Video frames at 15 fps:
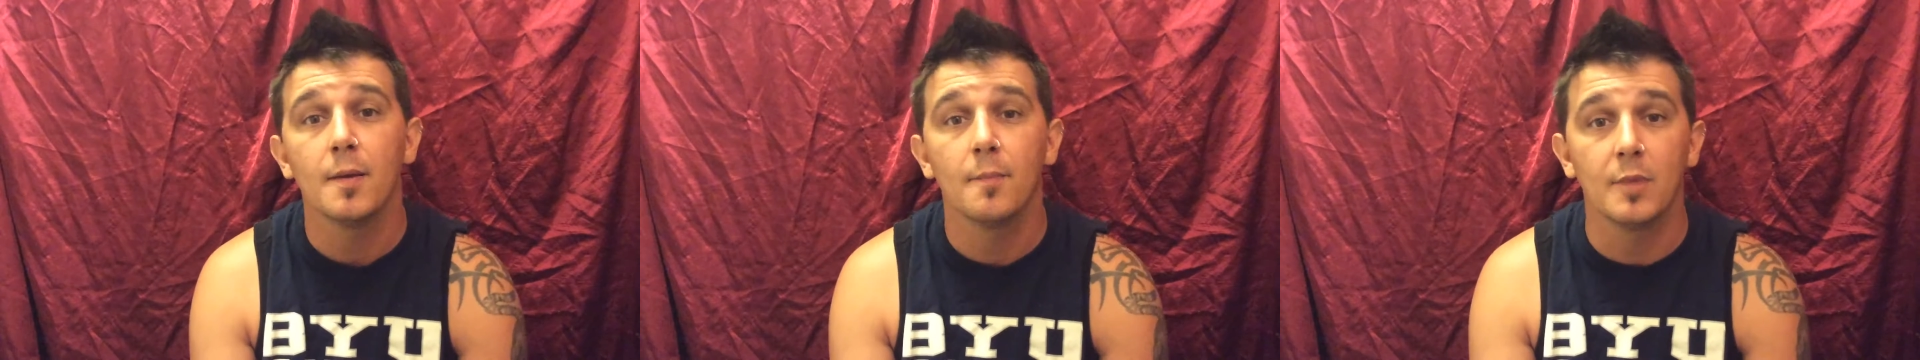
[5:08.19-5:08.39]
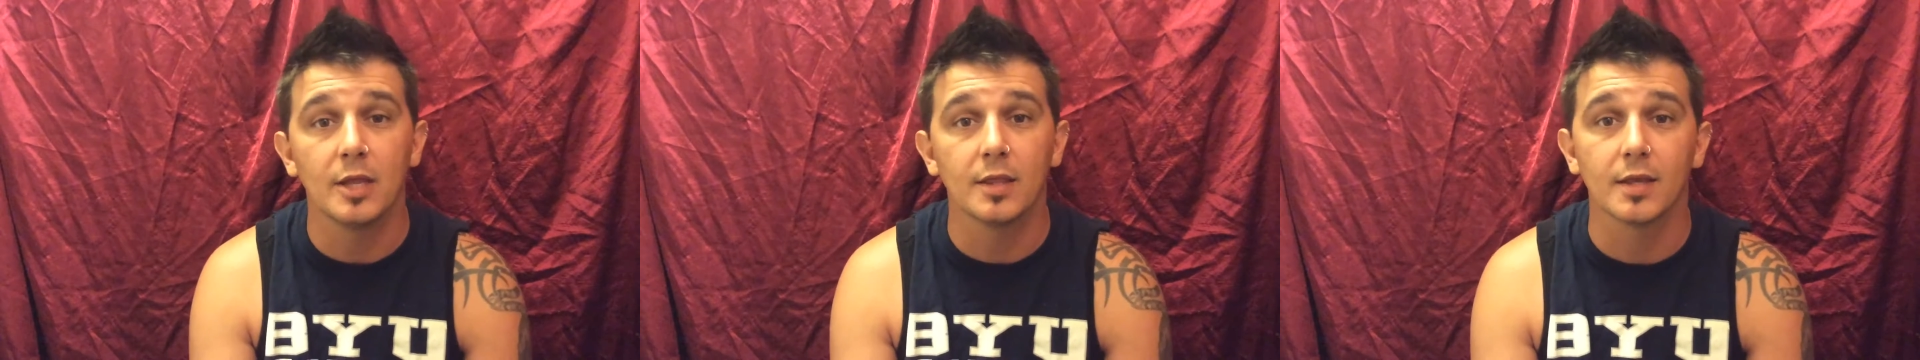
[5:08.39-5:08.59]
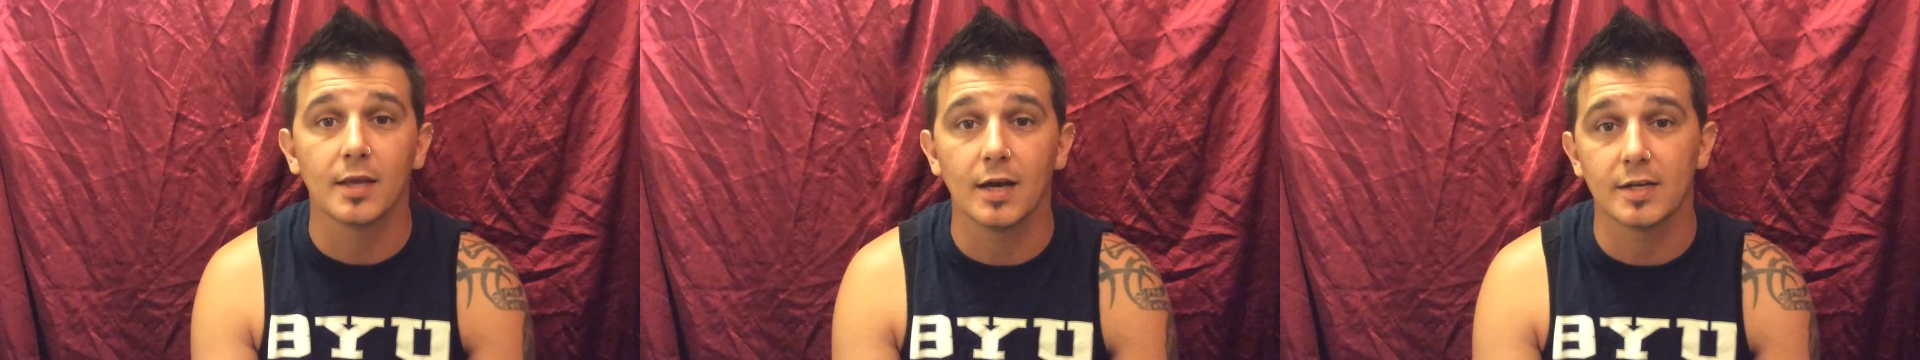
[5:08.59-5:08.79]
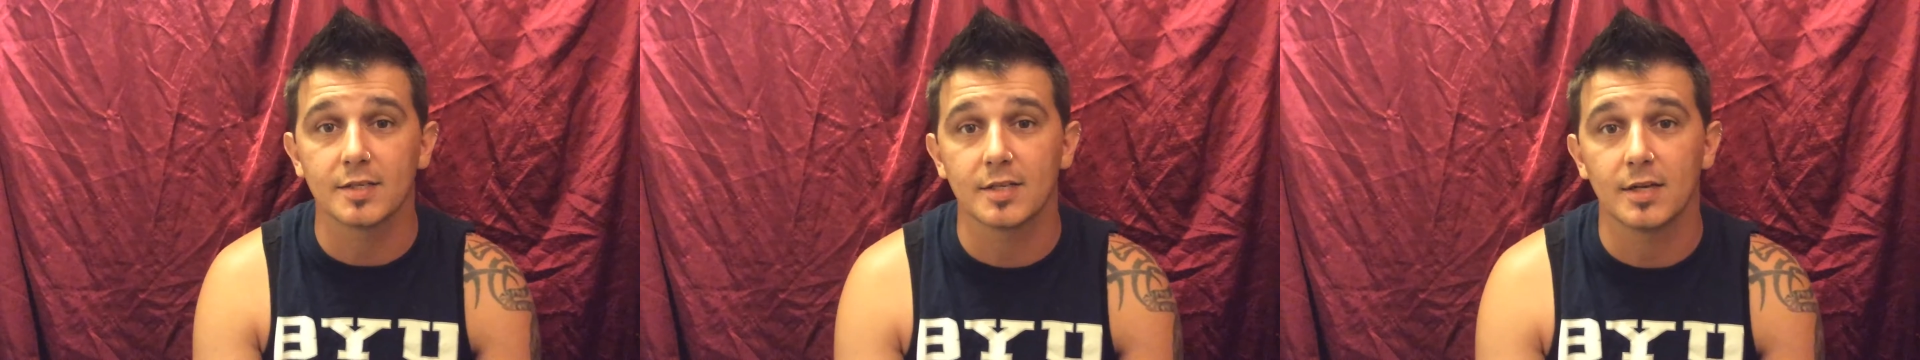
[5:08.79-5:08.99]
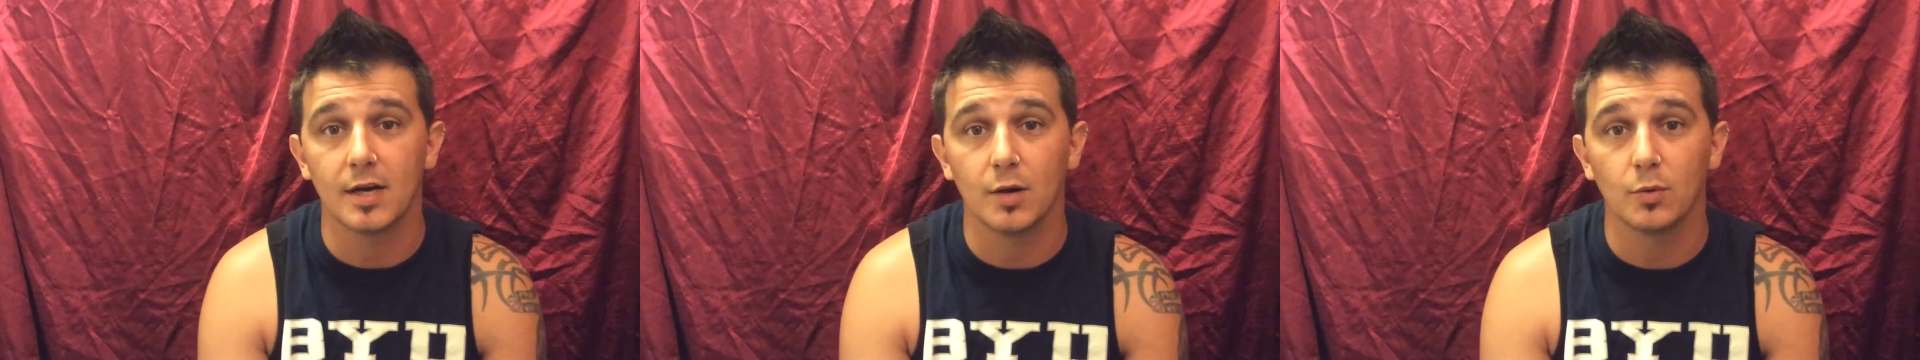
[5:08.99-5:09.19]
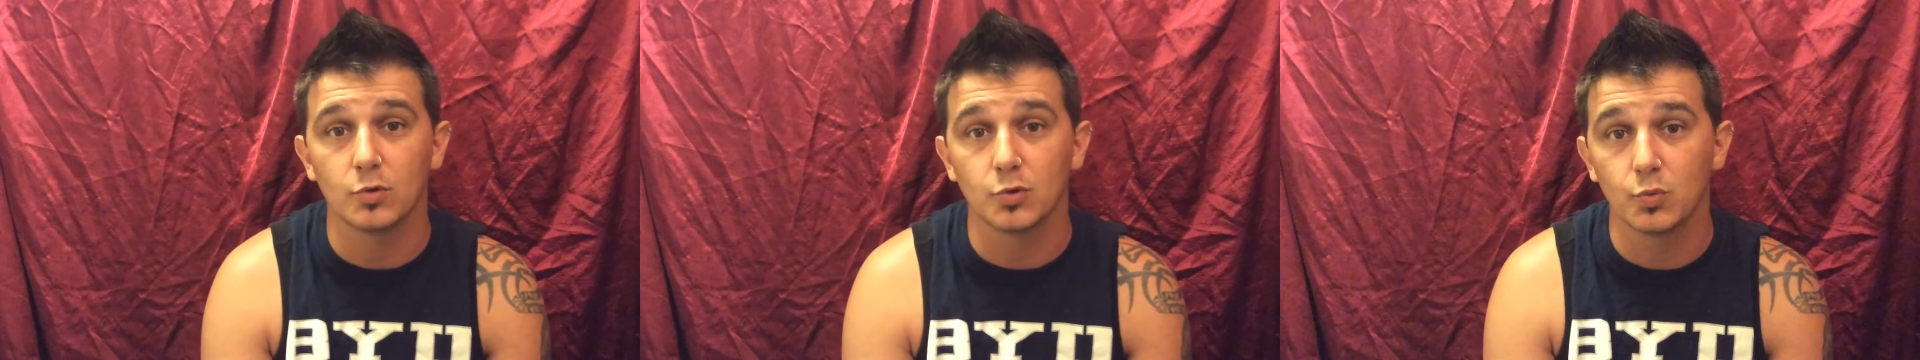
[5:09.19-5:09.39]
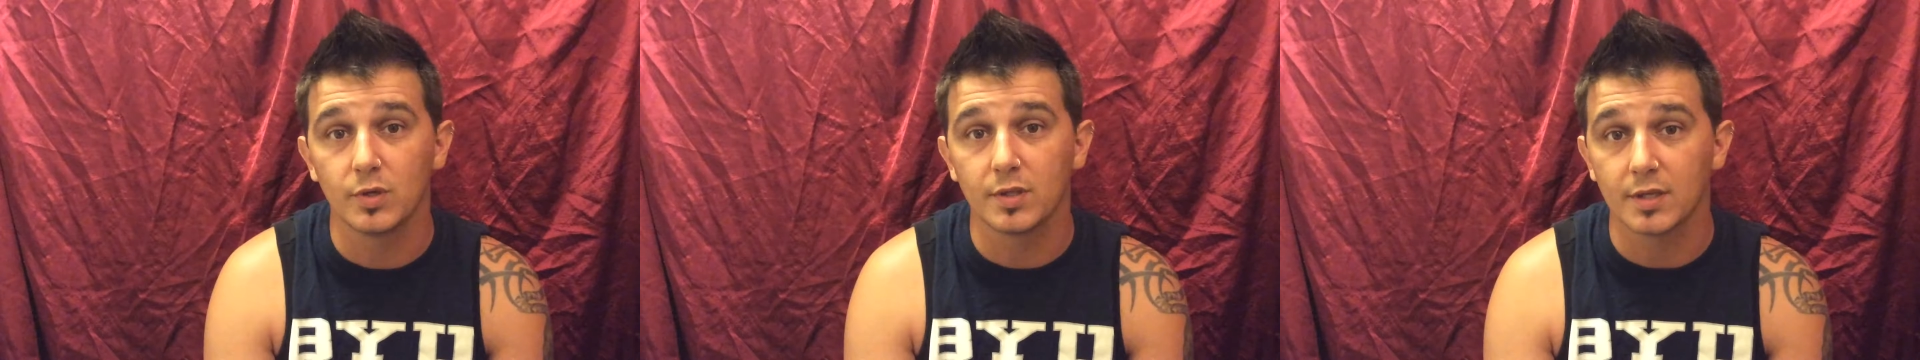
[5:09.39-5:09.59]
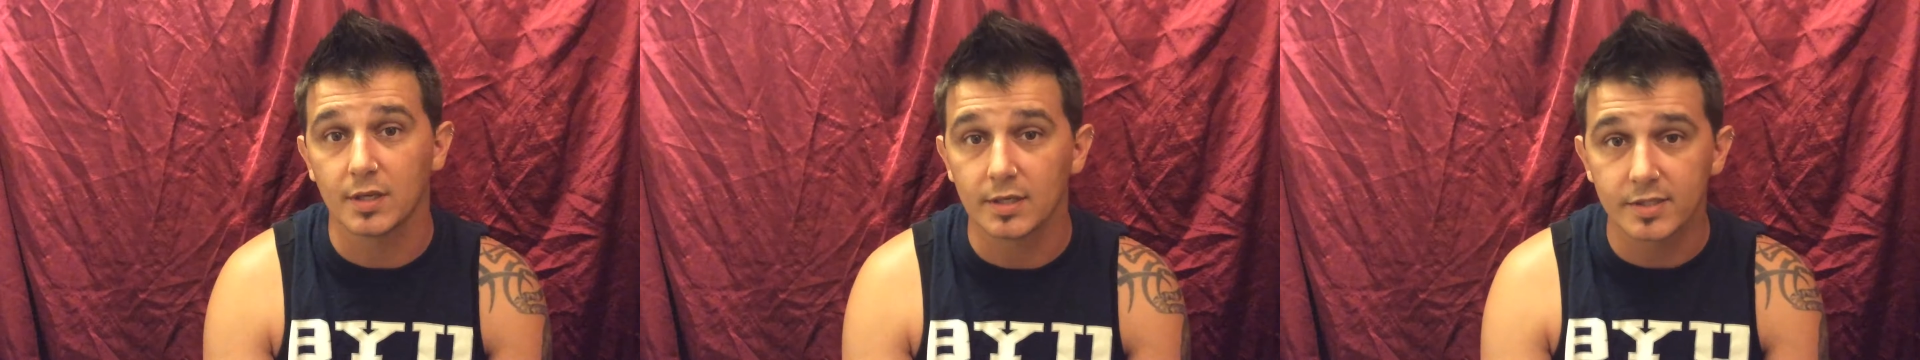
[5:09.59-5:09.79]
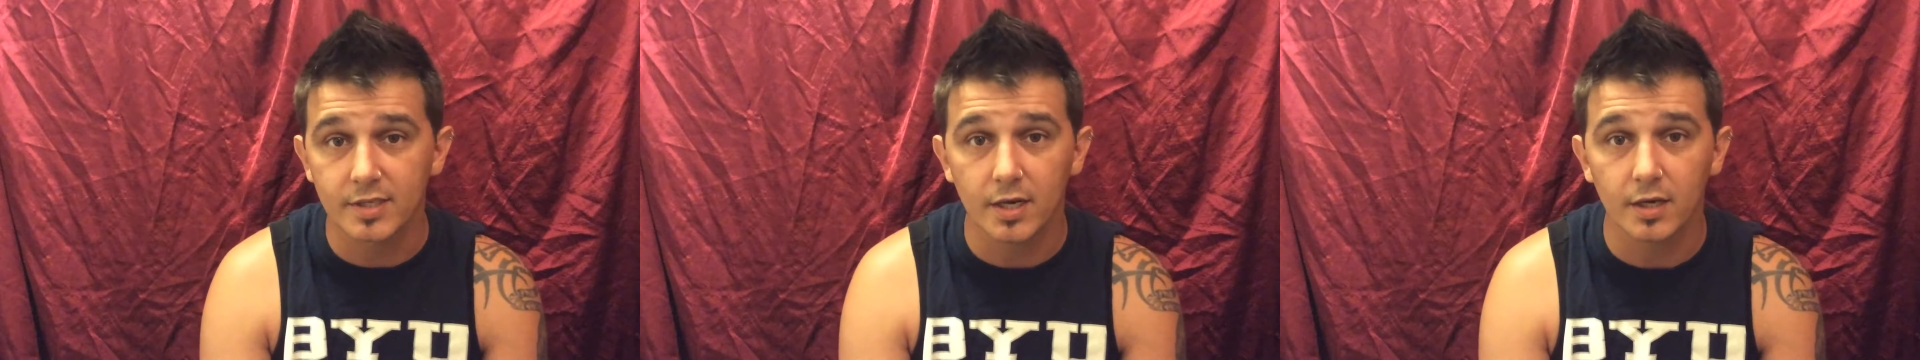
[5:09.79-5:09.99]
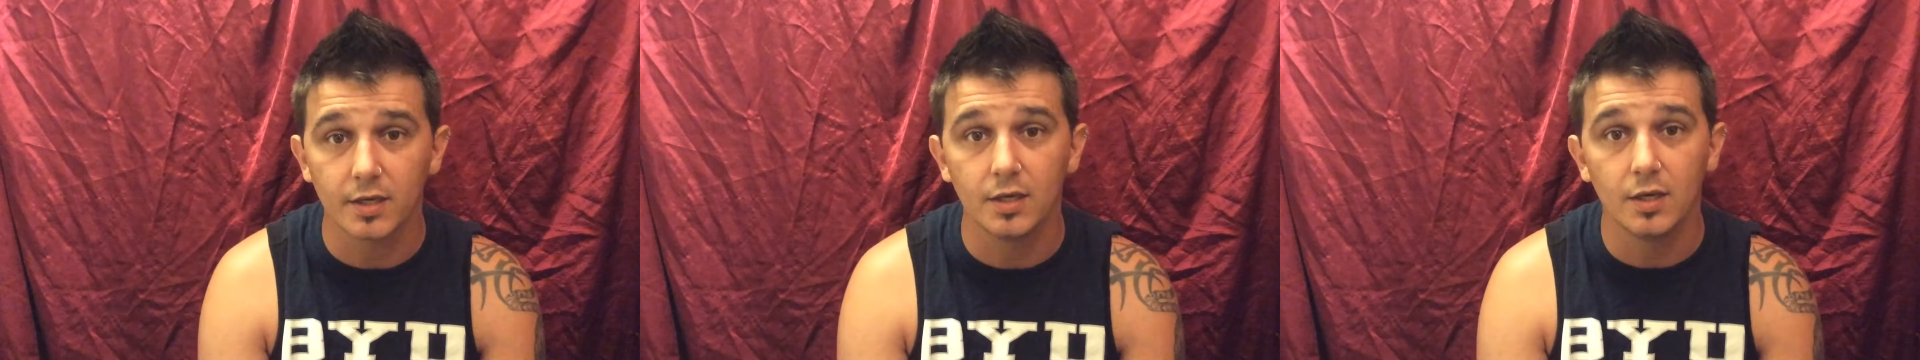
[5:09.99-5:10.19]
me and the guys that I was with in
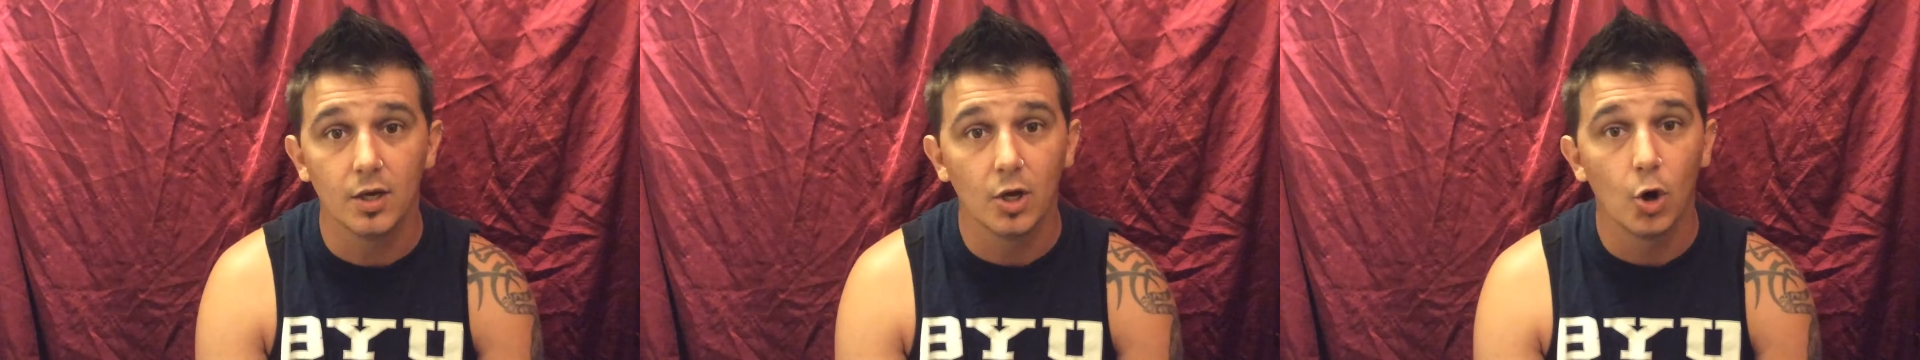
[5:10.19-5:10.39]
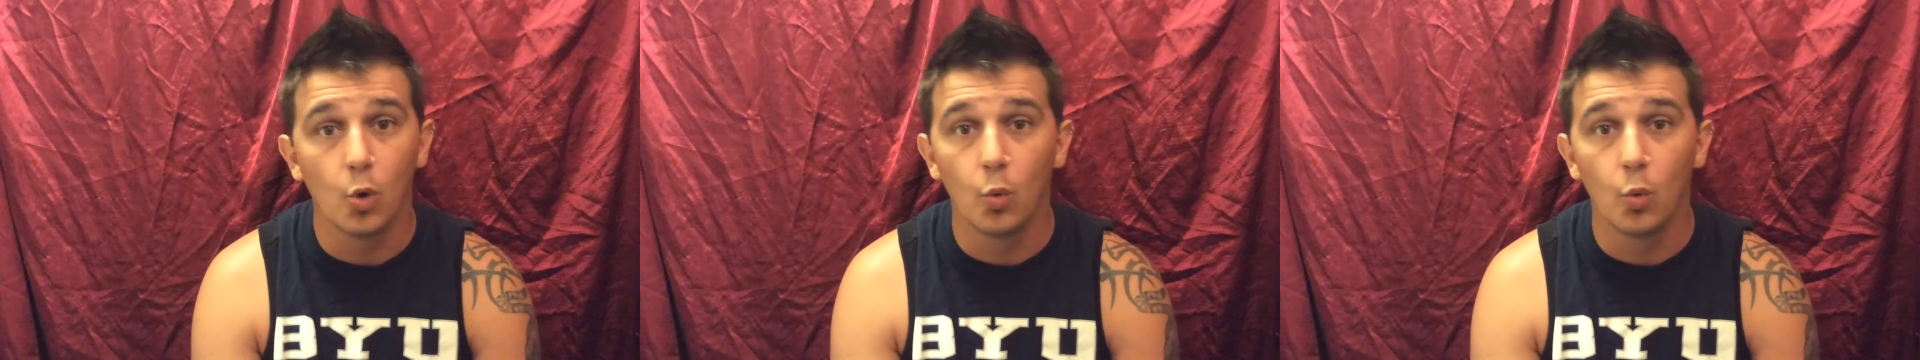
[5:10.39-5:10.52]
Kentucky,